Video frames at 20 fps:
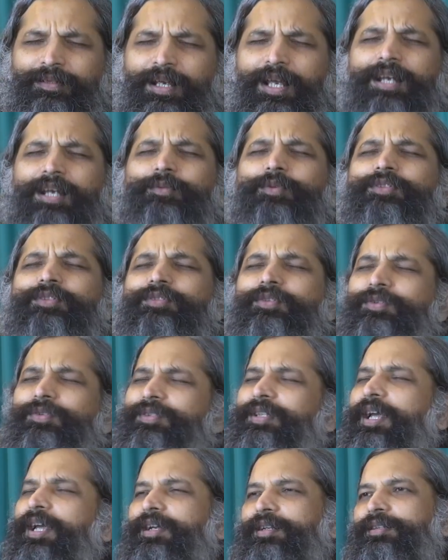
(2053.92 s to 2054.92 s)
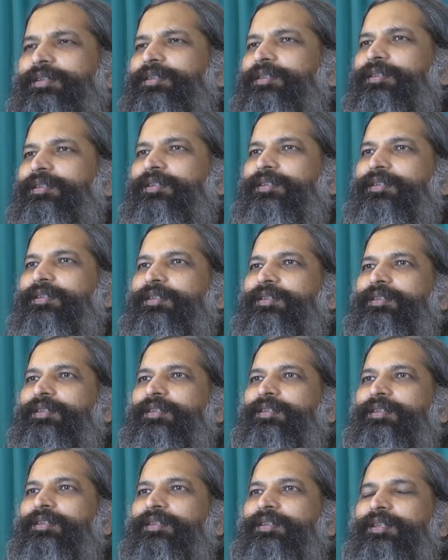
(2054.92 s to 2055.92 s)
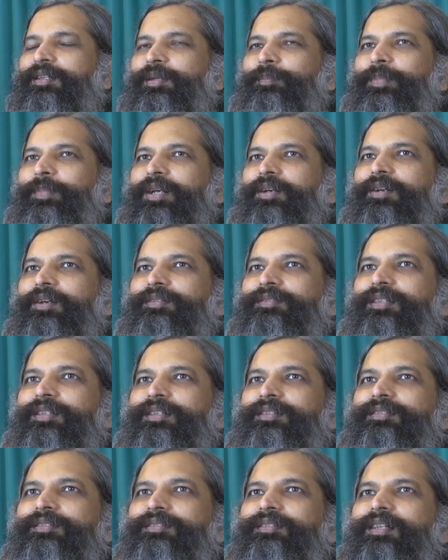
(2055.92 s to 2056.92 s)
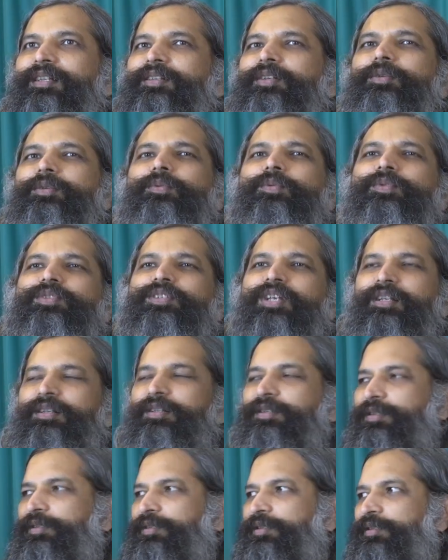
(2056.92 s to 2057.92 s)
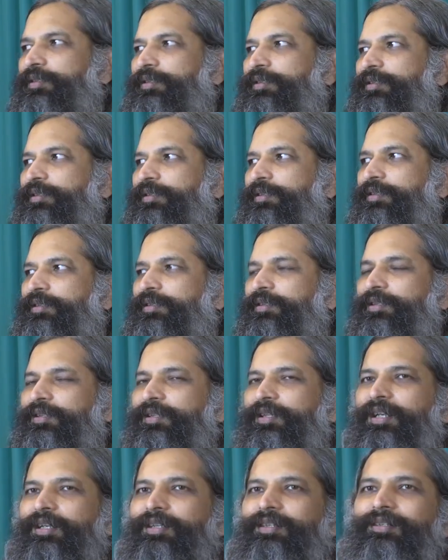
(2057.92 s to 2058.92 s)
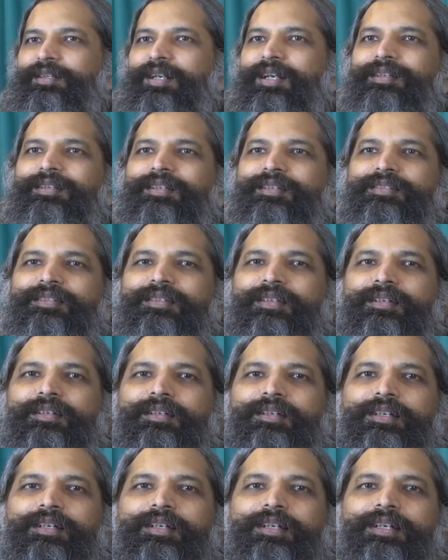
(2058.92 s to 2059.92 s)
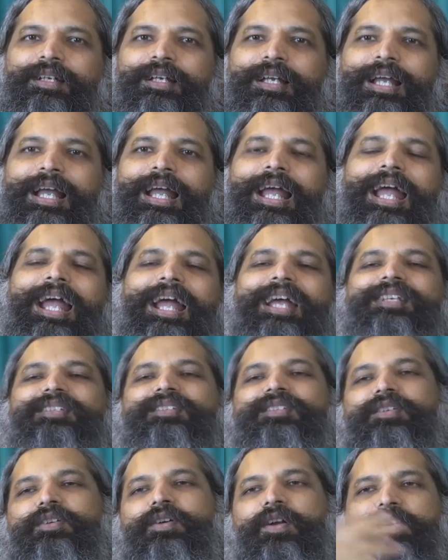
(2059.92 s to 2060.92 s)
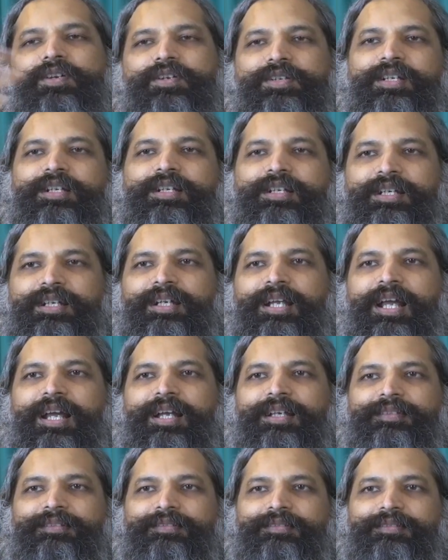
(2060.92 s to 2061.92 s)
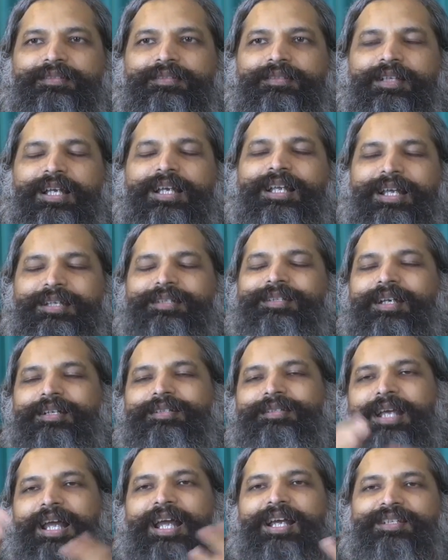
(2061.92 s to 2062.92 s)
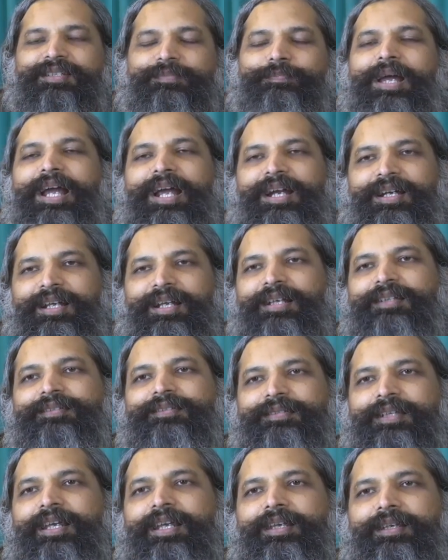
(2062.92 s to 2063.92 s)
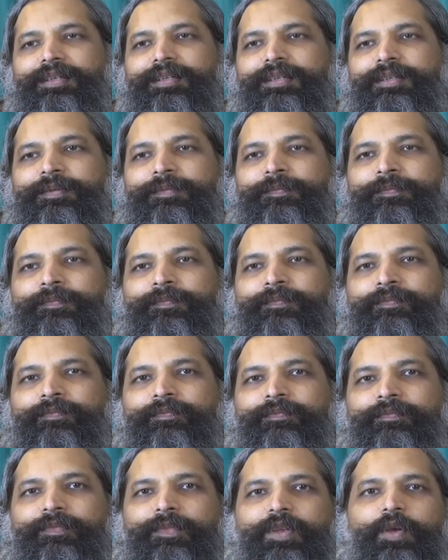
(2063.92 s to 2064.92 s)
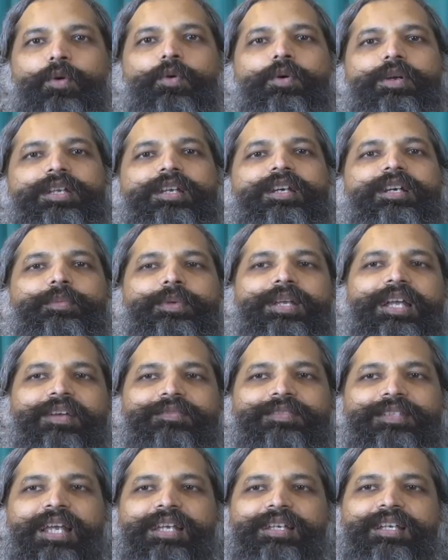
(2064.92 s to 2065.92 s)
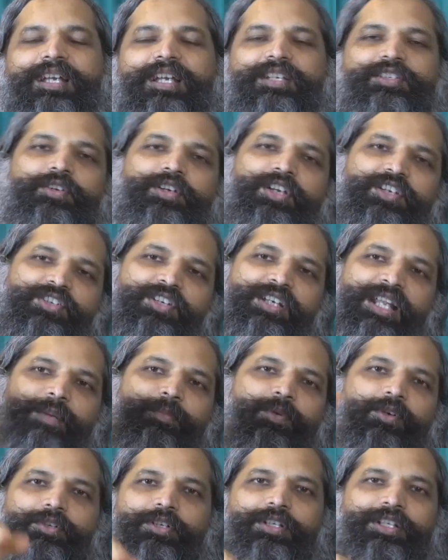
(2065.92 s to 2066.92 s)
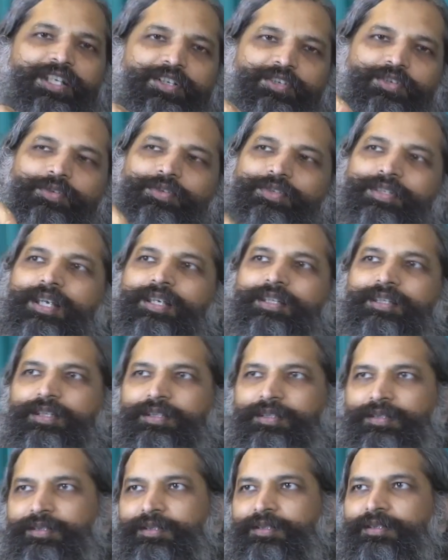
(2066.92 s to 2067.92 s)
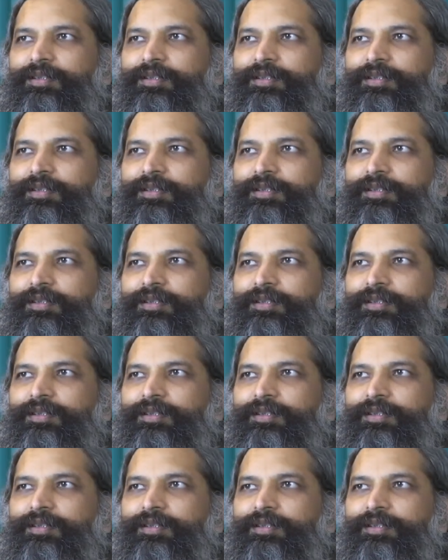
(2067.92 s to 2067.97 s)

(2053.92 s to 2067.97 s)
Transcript: And it was so sad because it's a huge error. It, it is a, as contrary as, it's as bad as saying oh, here we have psychic education, I'm going to teach you psychic.